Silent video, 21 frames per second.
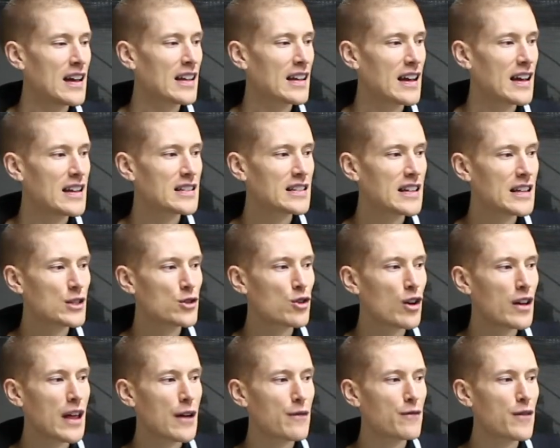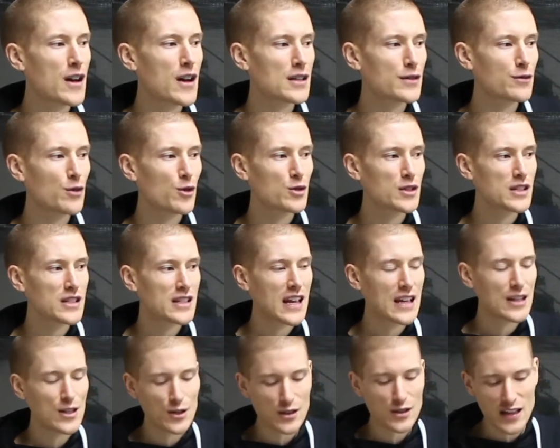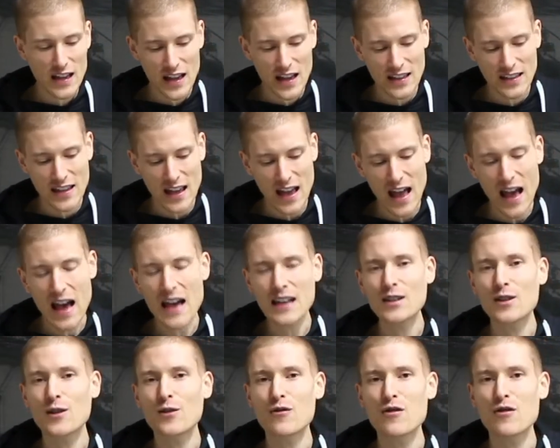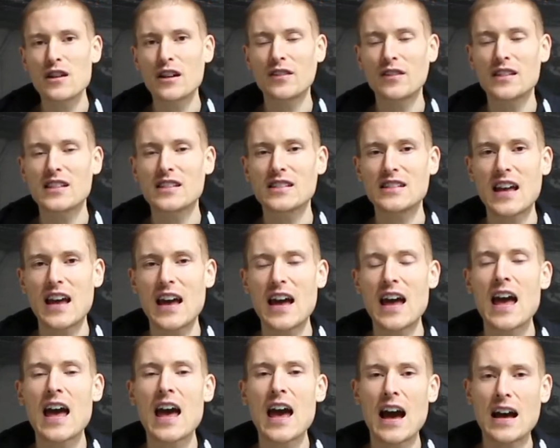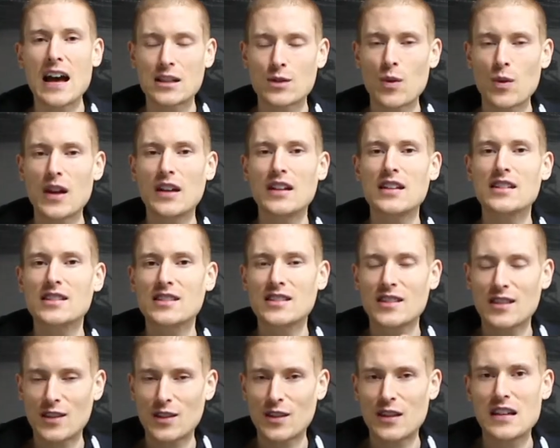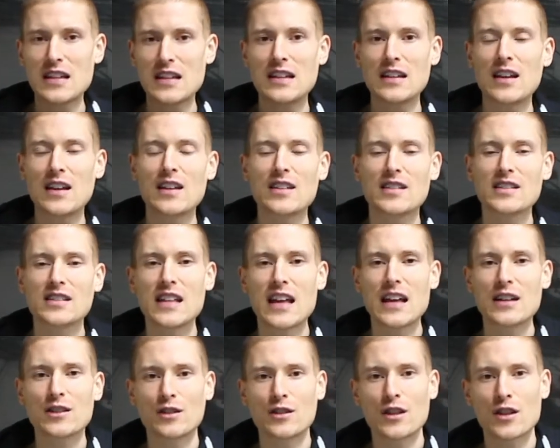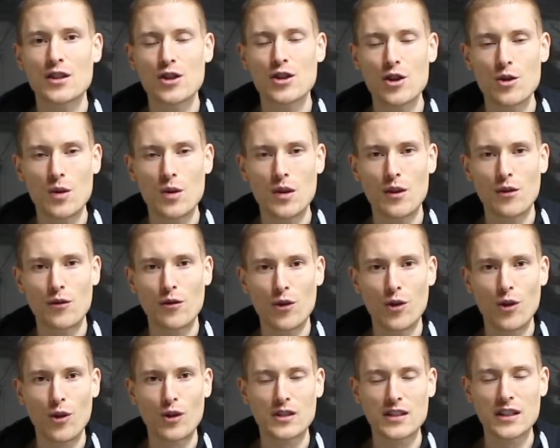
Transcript: Okay, so let's try that first of all, just getting used to hitting that and of 3 on the snare, as well as the snares on the 2 and the 4.